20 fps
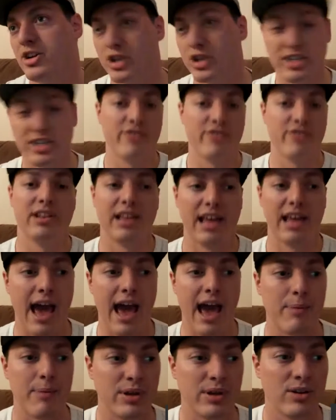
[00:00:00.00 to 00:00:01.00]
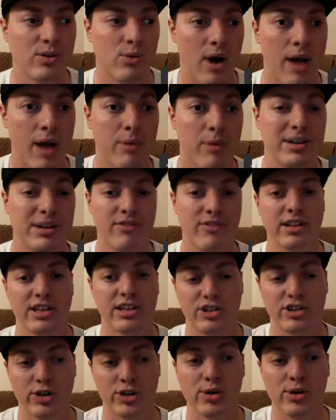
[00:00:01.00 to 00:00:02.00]
should definitely happen or I would
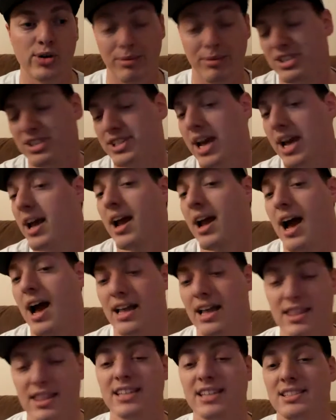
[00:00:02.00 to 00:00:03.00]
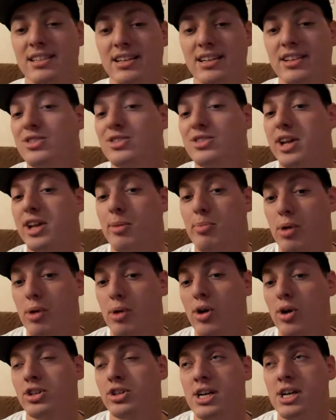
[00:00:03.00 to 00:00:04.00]
definitely do. I'm just saying I think it's an interesting
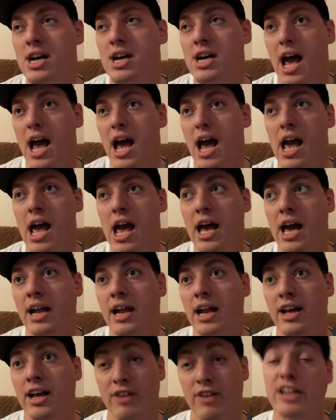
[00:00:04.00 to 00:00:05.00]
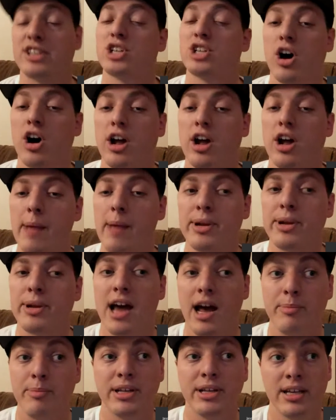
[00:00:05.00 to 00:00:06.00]
approach. And if I saw it
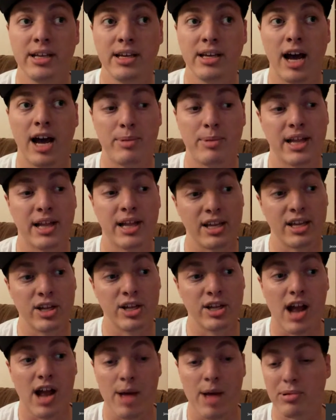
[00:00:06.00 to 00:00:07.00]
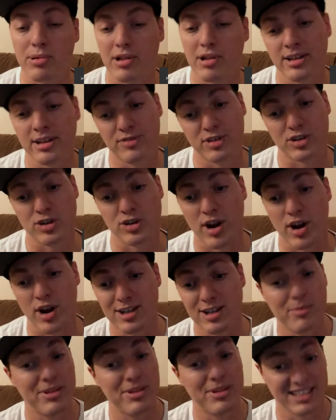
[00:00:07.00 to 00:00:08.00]
happen, I'd be like, you know, I applaud them for trying
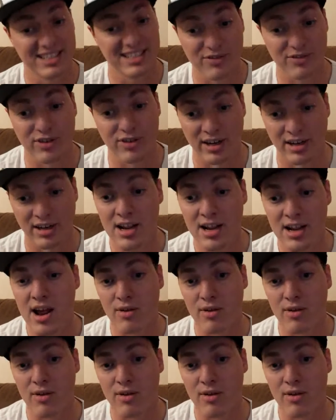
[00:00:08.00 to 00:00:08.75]
something different